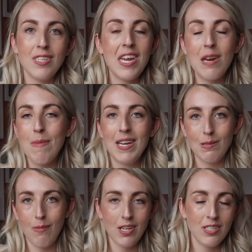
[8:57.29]
so you can mix
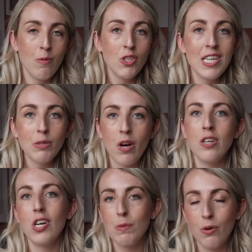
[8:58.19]
and match them, which is quite
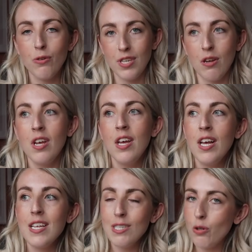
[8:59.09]
nice, but also
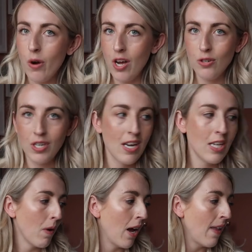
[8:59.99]
still quite annoying well.